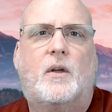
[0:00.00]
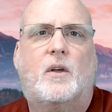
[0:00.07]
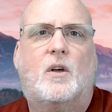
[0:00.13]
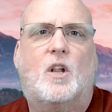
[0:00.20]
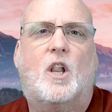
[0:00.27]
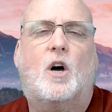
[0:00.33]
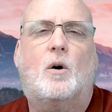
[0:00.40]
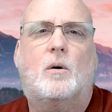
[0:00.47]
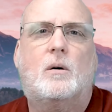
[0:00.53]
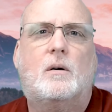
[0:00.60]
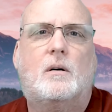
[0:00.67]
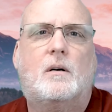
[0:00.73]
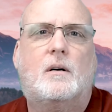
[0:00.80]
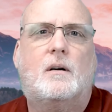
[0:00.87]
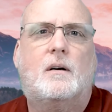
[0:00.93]
Hello.
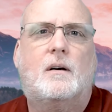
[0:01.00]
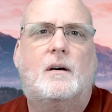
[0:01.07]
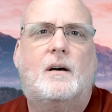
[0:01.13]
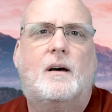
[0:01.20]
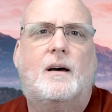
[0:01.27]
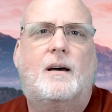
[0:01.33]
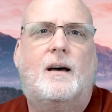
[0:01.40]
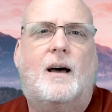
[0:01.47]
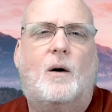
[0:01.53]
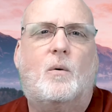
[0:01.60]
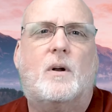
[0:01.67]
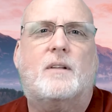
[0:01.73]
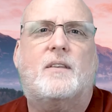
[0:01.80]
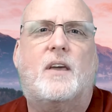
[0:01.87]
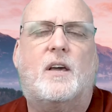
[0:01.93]
I
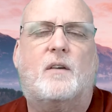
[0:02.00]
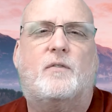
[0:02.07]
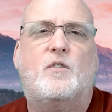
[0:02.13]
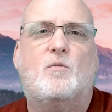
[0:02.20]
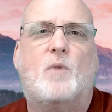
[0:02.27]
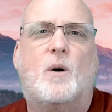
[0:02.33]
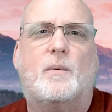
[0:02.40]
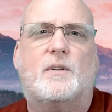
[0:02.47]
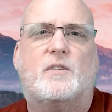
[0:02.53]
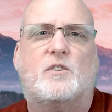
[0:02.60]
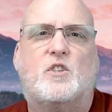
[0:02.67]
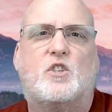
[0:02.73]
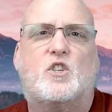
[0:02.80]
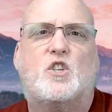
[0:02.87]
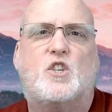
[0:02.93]
want to take a few moments and
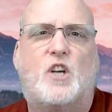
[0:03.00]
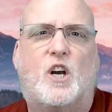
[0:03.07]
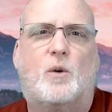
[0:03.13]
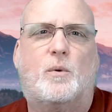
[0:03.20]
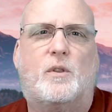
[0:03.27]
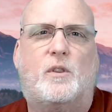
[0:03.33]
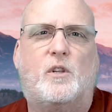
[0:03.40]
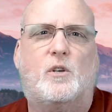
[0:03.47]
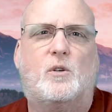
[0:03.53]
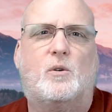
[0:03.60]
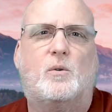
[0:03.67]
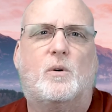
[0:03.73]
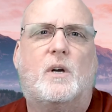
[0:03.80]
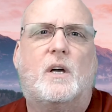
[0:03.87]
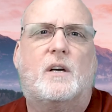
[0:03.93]
just share with
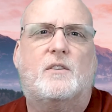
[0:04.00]
you